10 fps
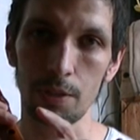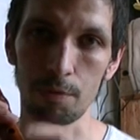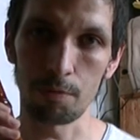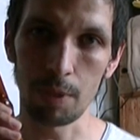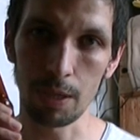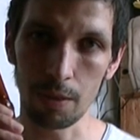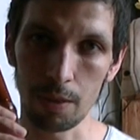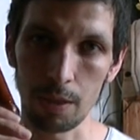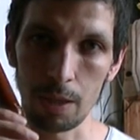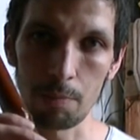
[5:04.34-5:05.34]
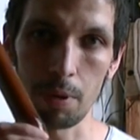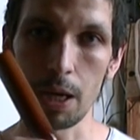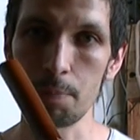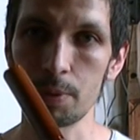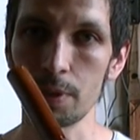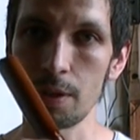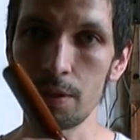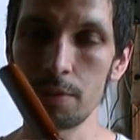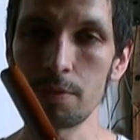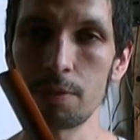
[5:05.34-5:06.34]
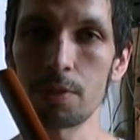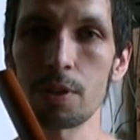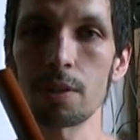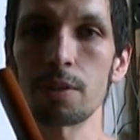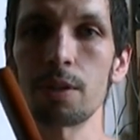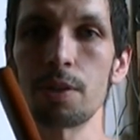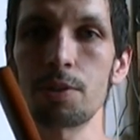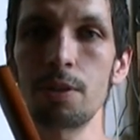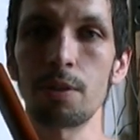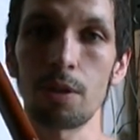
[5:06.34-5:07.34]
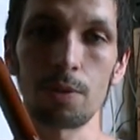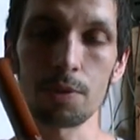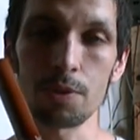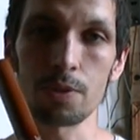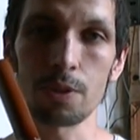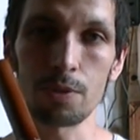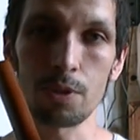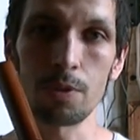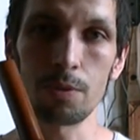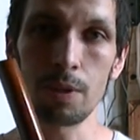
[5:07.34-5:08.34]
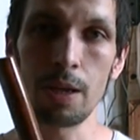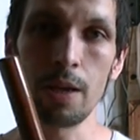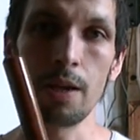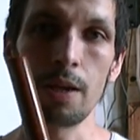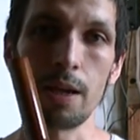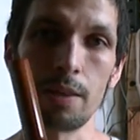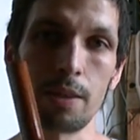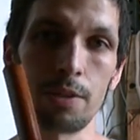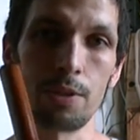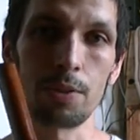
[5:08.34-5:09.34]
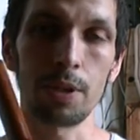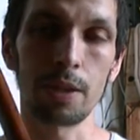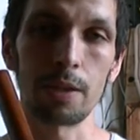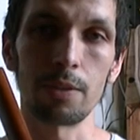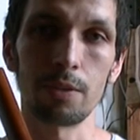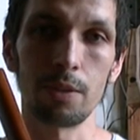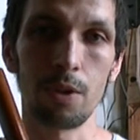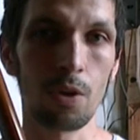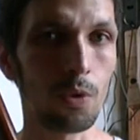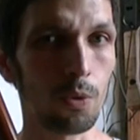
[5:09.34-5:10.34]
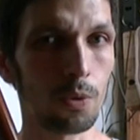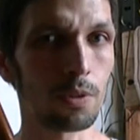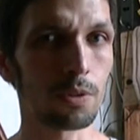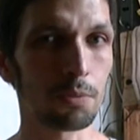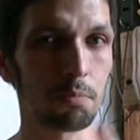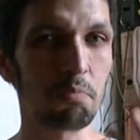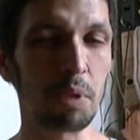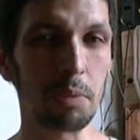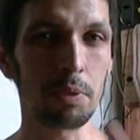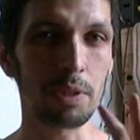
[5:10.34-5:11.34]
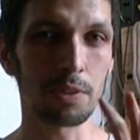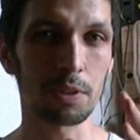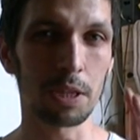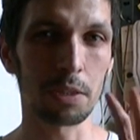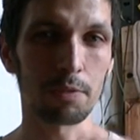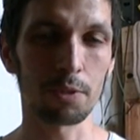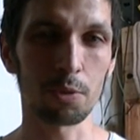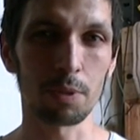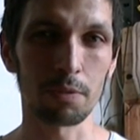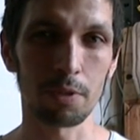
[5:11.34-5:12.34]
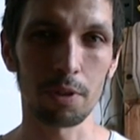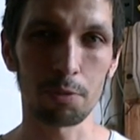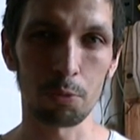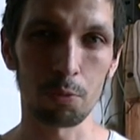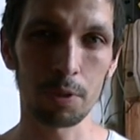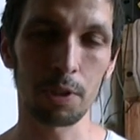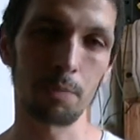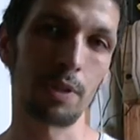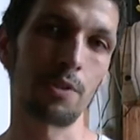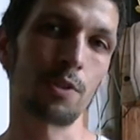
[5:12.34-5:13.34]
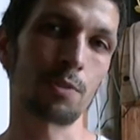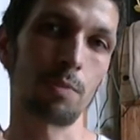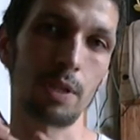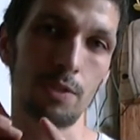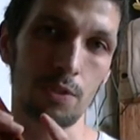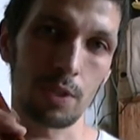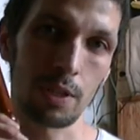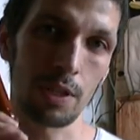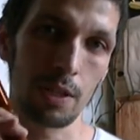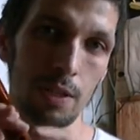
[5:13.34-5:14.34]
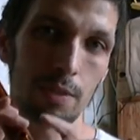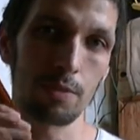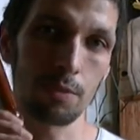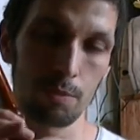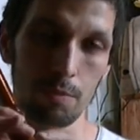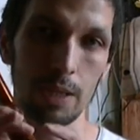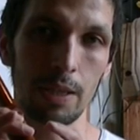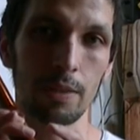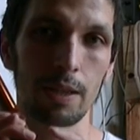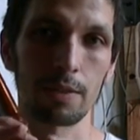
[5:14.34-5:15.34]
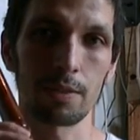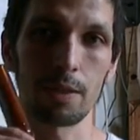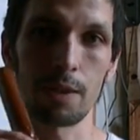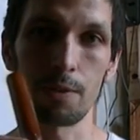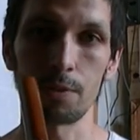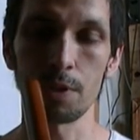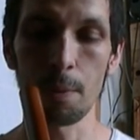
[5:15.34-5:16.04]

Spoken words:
of make the pipe sound of the shakuhachi, the lowest tone, and then you hit. Or maybe it's kind of a little bit of an awkward wording, but it just means to hit, making that sound.